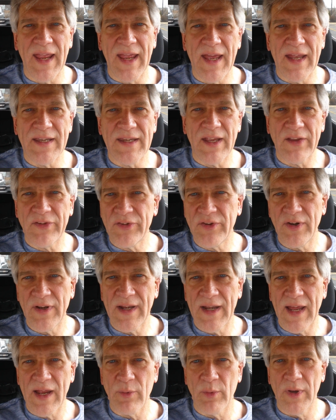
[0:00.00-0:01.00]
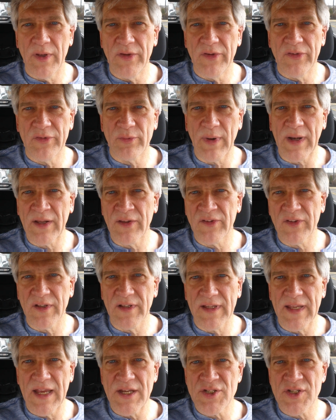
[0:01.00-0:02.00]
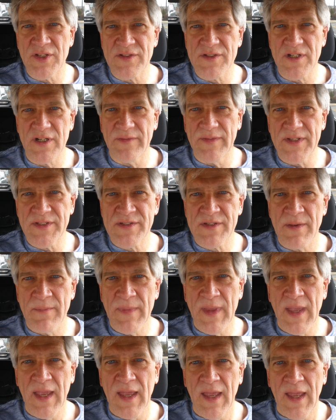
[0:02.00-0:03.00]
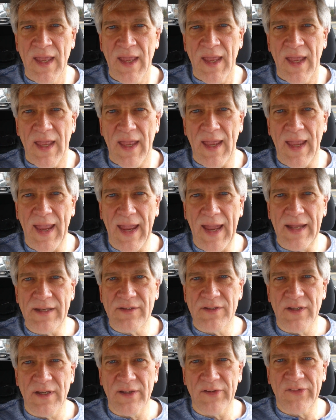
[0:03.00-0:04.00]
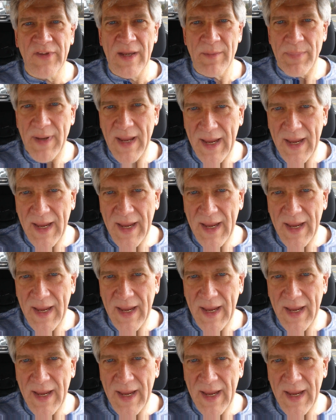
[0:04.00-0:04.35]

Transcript: And yesterday night was reconciliation service at uh, St.